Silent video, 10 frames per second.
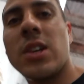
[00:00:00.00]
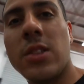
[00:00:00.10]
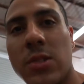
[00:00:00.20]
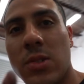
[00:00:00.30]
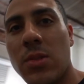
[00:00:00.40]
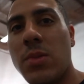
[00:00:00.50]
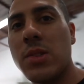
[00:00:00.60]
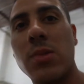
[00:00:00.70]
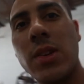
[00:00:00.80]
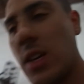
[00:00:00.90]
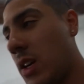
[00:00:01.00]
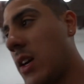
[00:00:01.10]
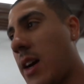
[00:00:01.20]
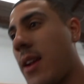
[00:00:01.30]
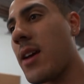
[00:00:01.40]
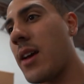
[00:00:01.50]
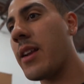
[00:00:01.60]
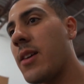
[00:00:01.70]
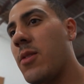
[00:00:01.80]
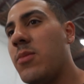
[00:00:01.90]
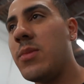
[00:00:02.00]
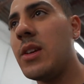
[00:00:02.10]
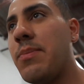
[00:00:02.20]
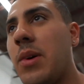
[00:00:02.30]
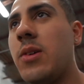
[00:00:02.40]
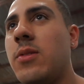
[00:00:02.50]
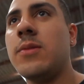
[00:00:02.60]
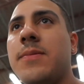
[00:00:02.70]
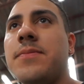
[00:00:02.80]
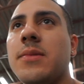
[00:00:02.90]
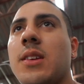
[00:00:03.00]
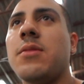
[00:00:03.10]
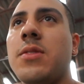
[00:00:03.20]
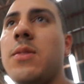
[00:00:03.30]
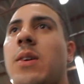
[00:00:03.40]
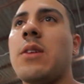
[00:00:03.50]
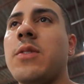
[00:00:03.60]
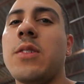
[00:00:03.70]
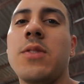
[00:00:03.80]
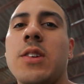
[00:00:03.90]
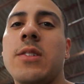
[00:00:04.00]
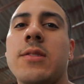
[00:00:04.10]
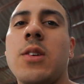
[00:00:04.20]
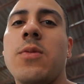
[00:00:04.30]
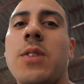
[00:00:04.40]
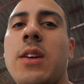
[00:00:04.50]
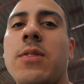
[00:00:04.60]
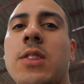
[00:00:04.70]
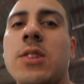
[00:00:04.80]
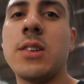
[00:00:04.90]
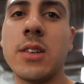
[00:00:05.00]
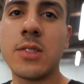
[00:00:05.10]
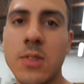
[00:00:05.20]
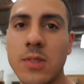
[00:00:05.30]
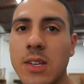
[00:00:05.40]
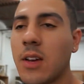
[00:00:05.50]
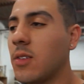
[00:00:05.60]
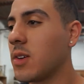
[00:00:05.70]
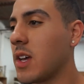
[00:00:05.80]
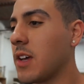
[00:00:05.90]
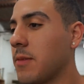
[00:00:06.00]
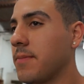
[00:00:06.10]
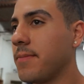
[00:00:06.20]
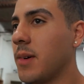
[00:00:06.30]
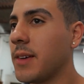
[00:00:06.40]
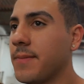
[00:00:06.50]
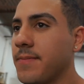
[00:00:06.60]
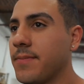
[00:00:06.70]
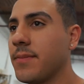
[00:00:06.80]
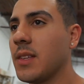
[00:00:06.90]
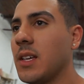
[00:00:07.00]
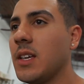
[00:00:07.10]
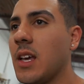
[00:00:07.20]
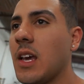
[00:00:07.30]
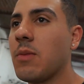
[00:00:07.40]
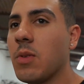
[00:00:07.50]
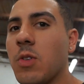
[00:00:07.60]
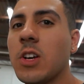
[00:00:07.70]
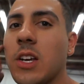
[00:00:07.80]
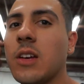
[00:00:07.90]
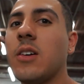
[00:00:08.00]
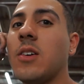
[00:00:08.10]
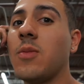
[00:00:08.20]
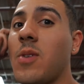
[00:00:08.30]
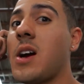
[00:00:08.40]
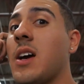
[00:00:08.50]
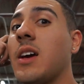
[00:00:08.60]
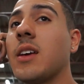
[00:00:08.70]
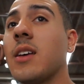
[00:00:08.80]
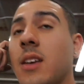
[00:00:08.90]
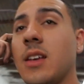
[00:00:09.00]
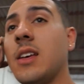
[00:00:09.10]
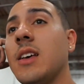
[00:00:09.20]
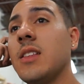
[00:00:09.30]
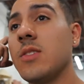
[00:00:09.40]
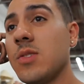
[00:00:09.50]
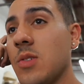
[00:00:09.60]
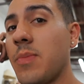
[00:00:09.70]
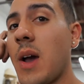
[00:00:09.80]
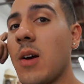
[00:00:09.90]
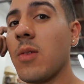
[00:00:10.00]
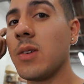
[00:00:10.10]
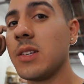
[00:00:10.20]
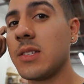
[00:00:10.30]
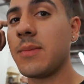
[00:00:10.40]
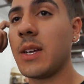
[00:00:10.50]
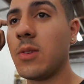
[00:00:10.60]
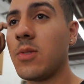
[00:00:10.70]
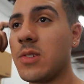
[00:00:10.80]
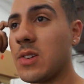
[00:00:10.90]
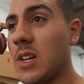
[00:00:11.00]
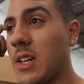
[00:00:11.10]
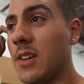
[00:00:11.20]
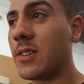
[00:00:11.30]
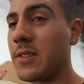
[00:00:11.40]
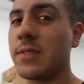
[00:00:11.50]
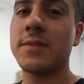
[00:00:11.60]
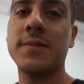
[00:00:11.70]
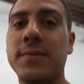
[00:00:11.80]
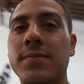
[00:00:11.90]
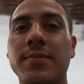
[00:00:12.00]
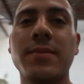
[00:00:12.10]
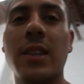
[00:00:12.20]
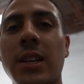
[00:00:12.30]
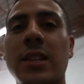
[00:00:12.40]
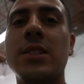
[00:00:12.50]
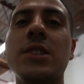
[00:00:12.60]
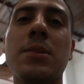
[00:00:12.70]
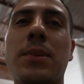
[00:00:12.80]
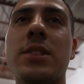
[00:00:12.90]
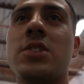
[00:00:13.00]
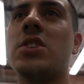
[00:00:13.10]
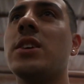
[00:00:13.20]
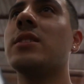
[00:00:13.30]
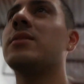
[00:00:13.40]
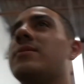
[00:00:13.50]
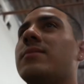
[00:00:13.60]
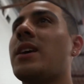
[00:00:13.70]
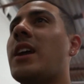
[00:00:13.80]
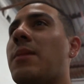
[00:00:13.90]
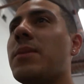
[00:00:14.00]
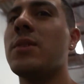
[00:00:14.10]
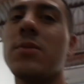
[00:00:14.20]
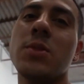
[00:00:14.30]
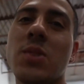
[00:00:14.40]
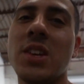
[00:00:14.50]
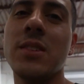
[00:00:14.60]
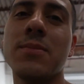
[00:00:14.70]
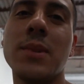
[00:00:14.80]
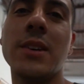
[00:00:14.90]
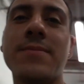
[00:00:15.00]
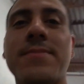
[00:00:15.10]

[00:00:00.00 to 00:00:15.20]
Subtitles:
colors are the ones we got at Home Depot for the valve cover. Hopefully everything turns out okay. And we're working on why there's no power running to my doors right now. Just a bunch of shit that happened over the week, but